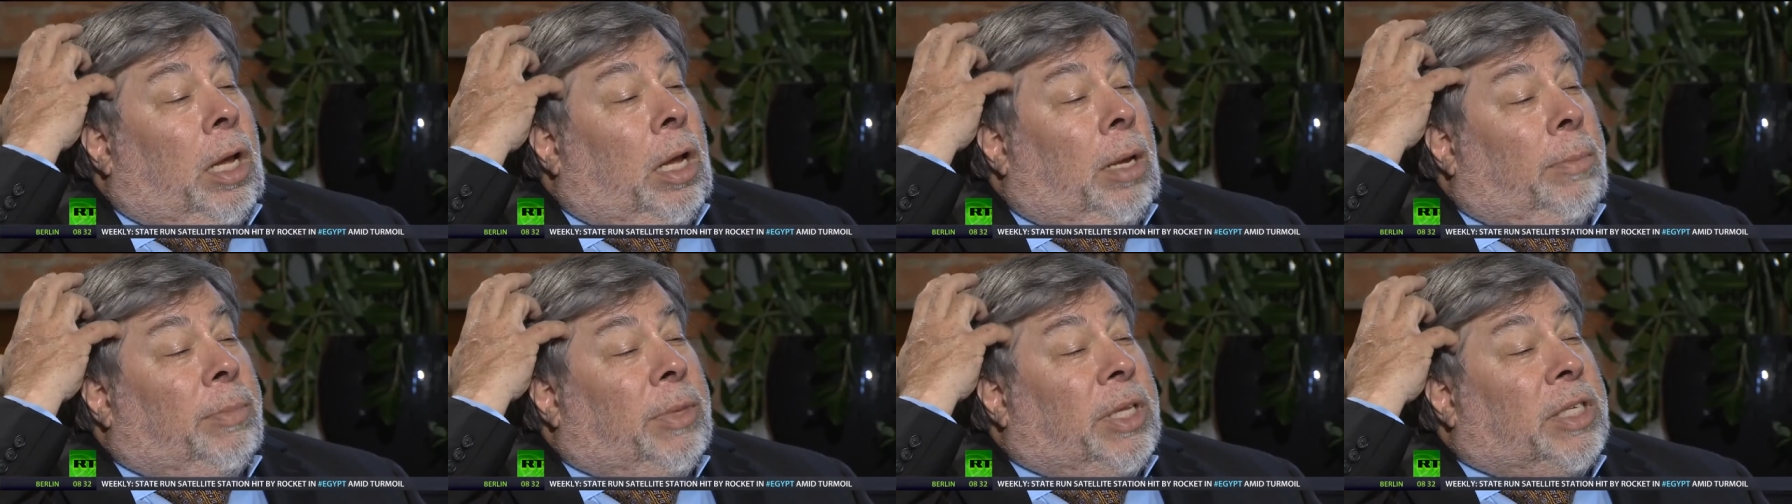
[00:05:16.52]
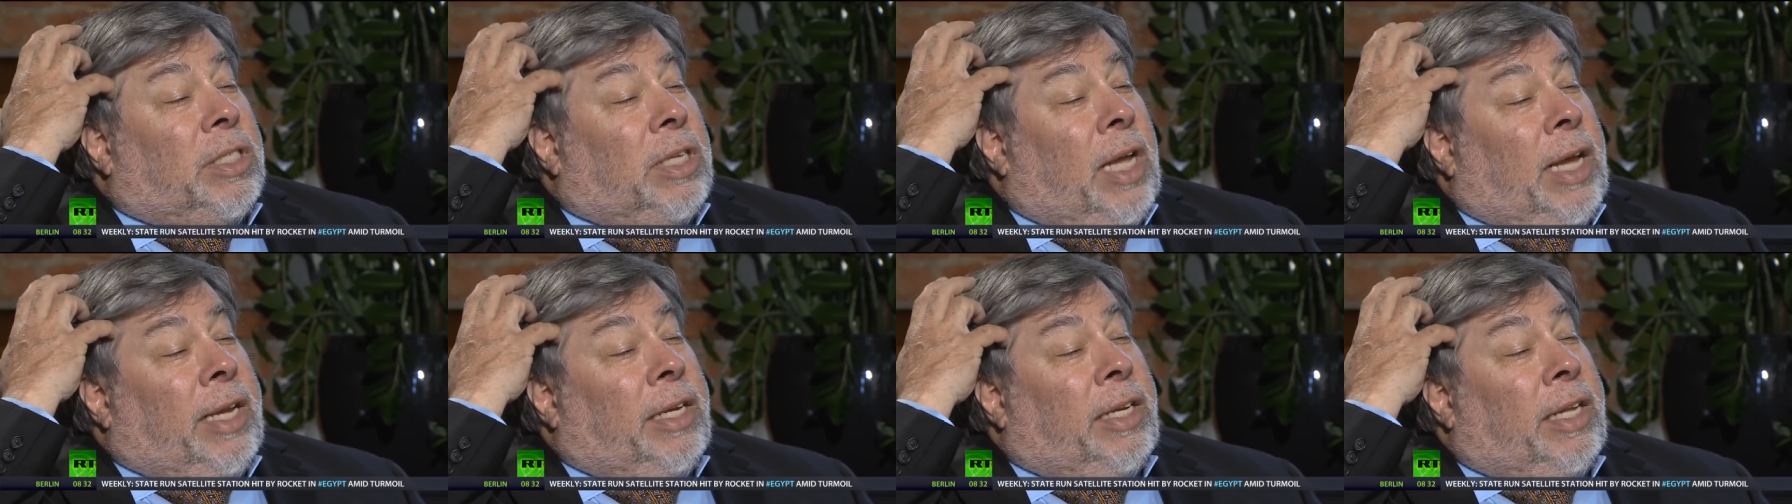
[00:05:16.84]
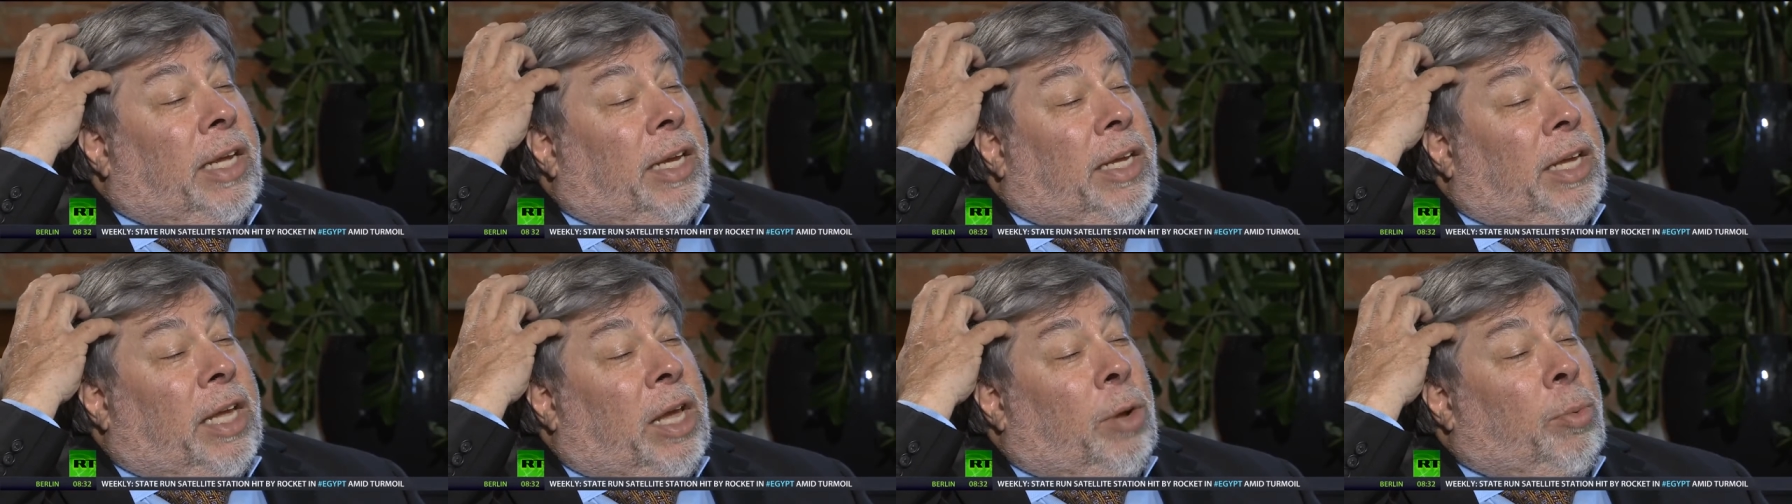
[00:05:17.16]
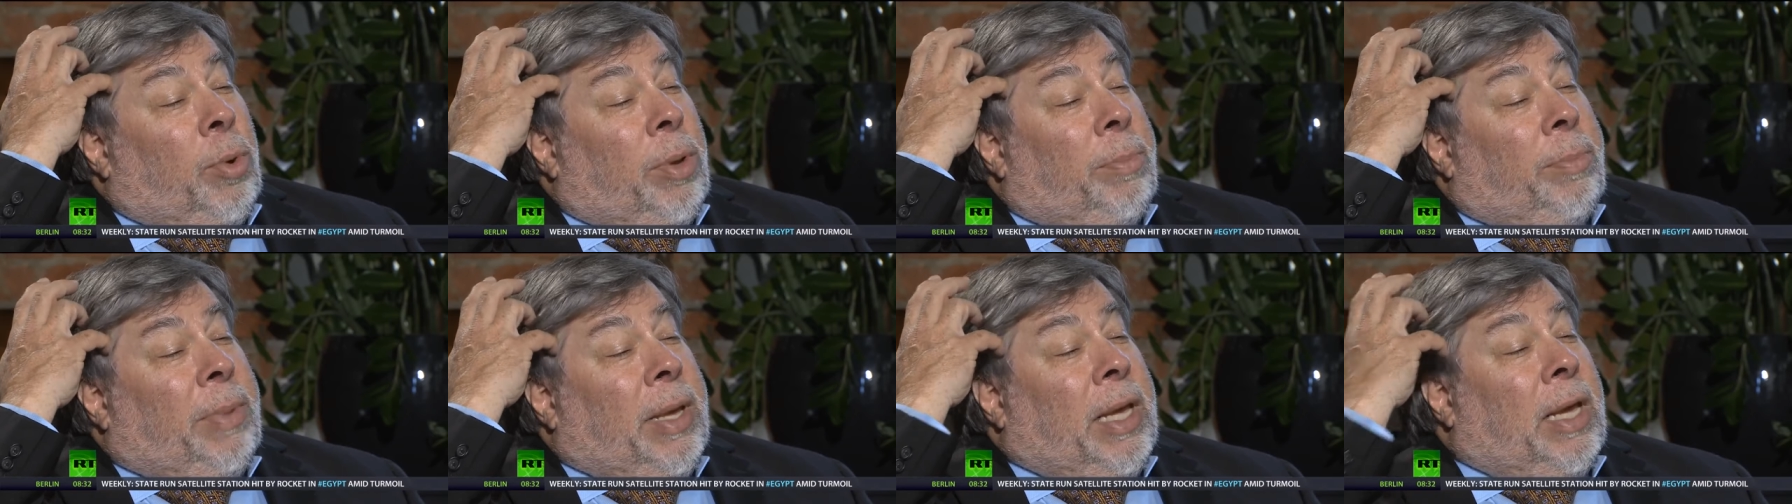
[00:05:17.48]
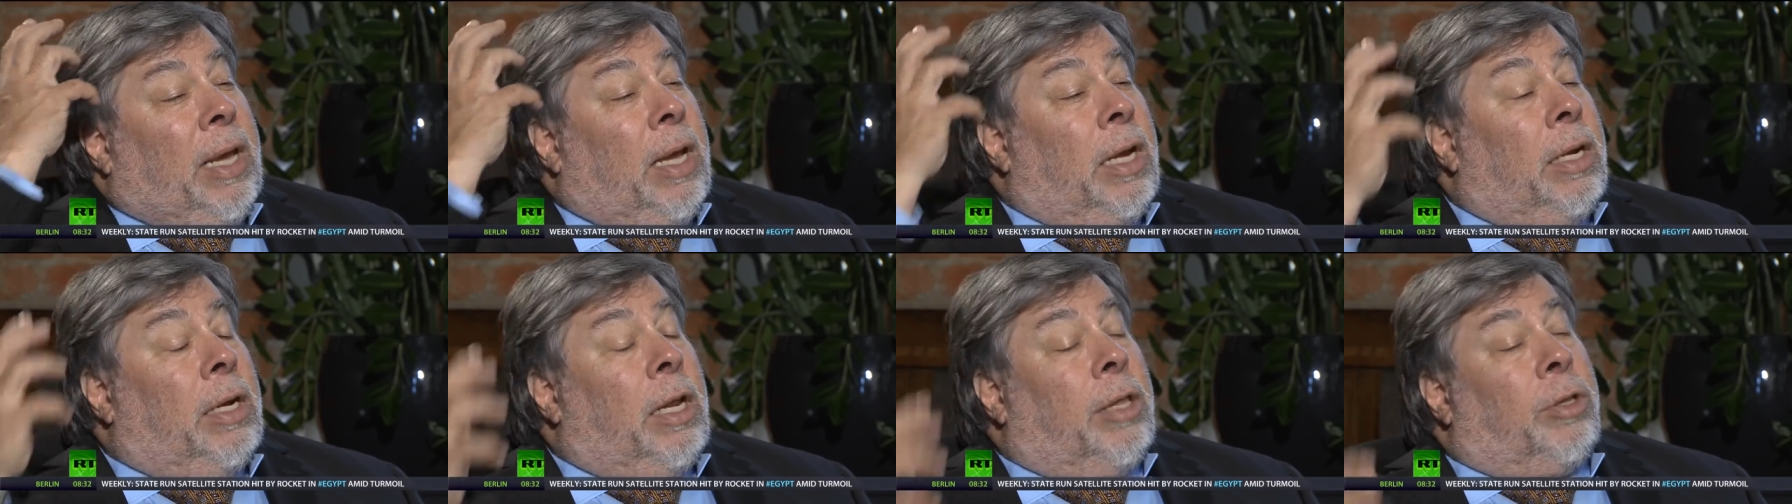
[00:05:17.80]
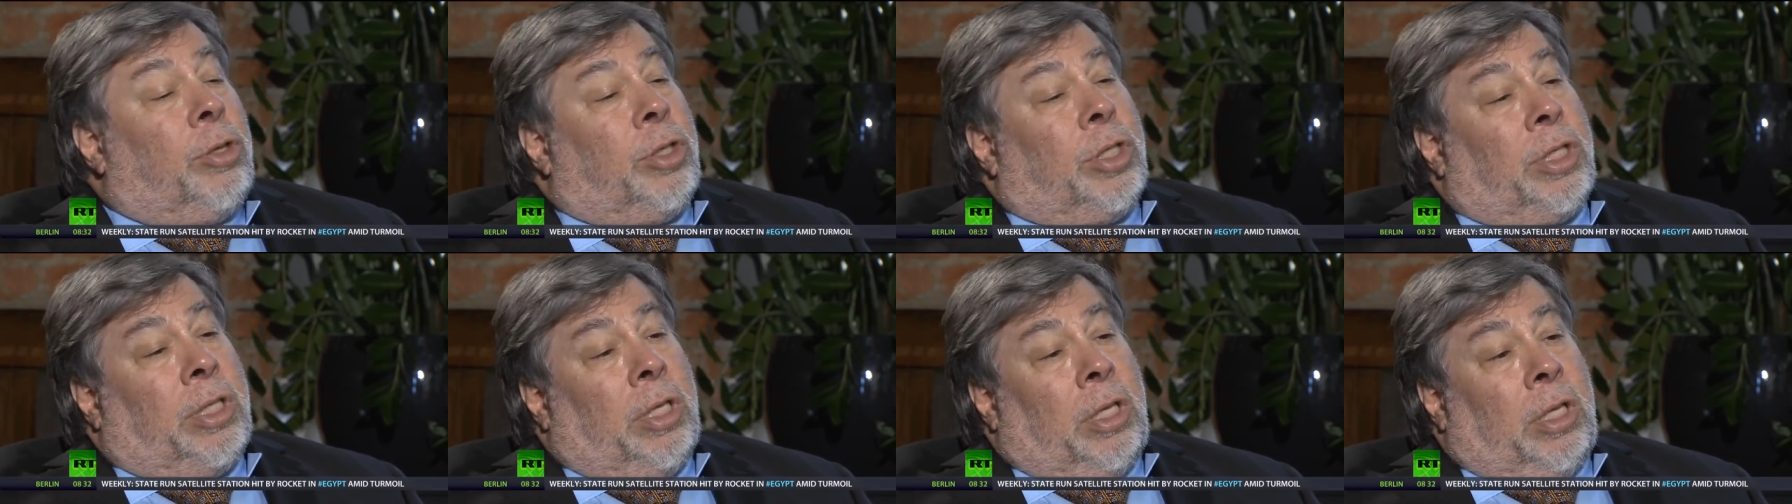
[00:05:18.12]
This idea, can we be
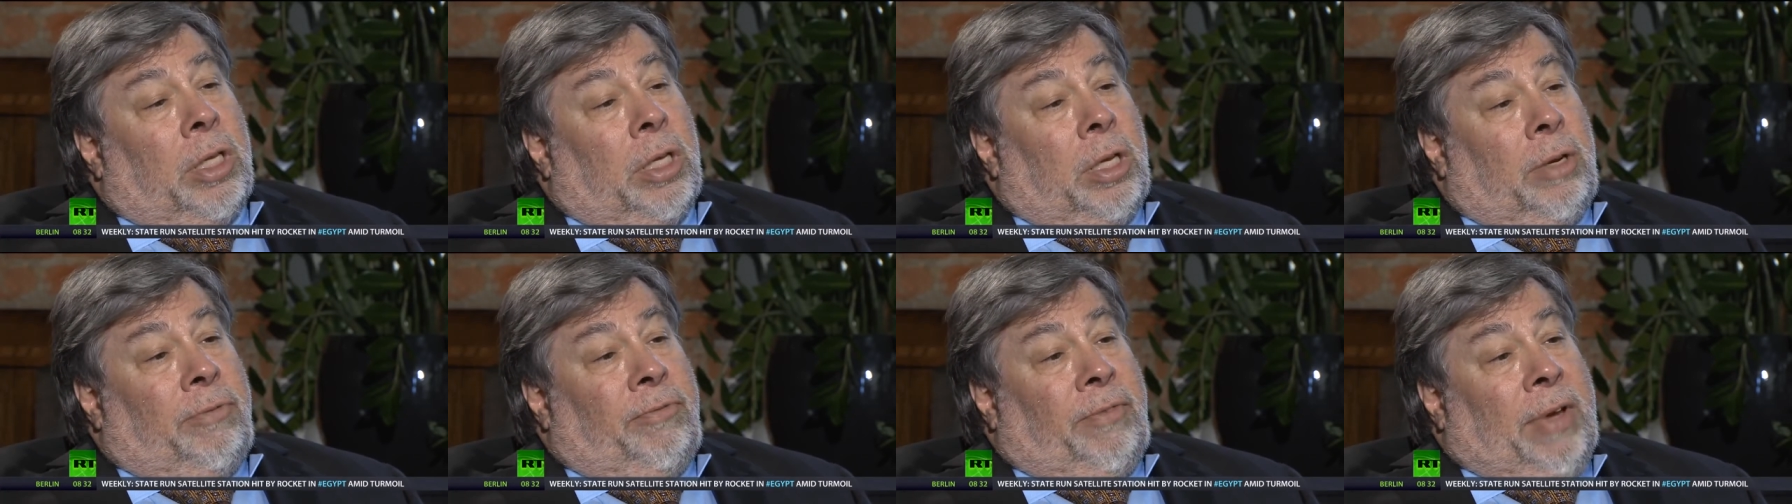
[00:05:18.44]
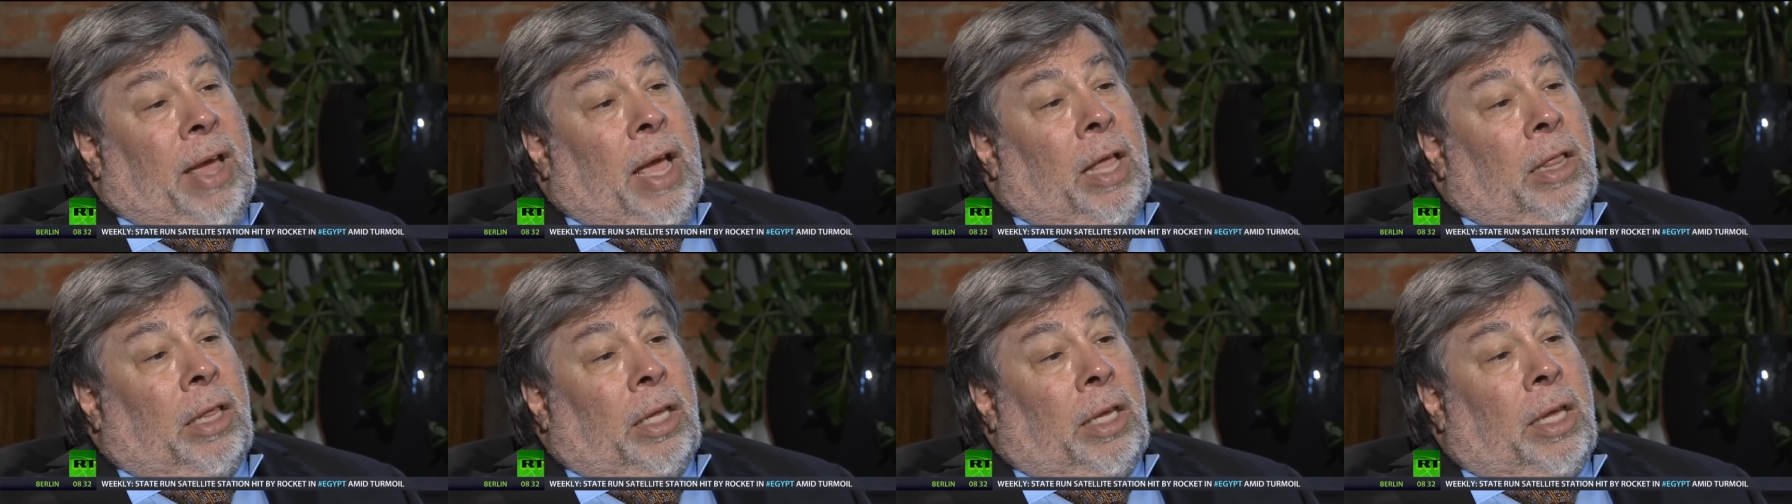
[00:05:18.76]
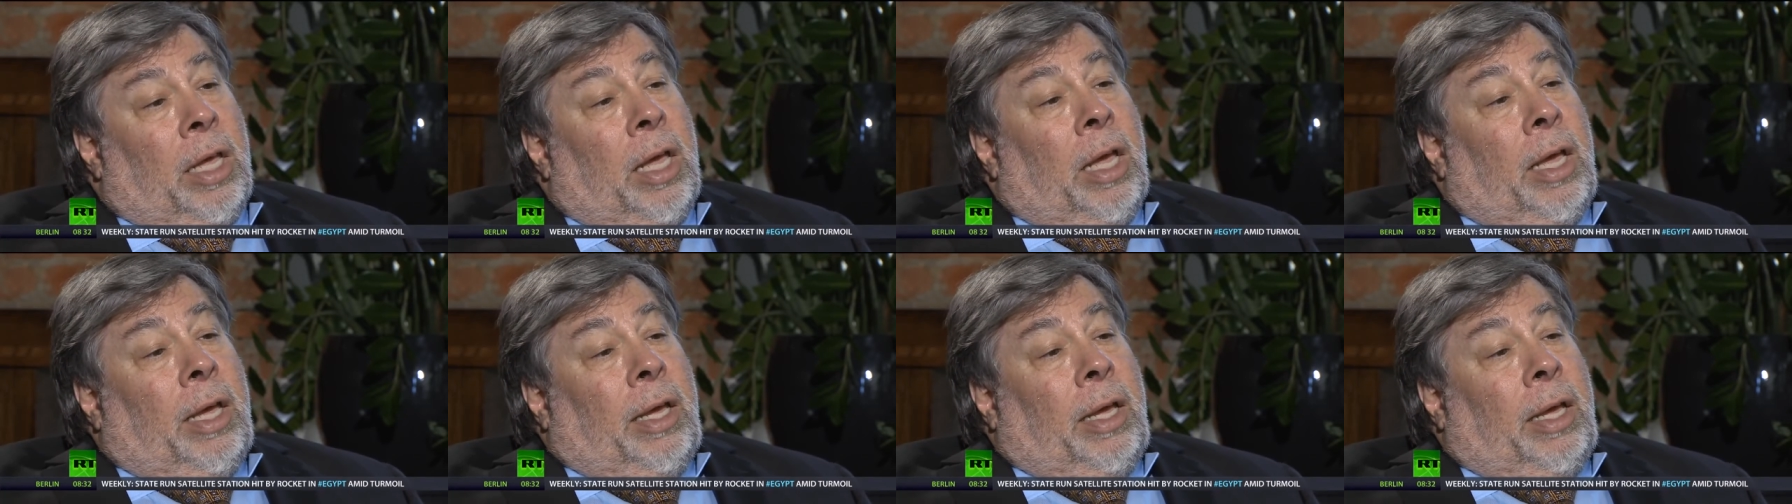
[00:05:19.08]
another Silicon Valley?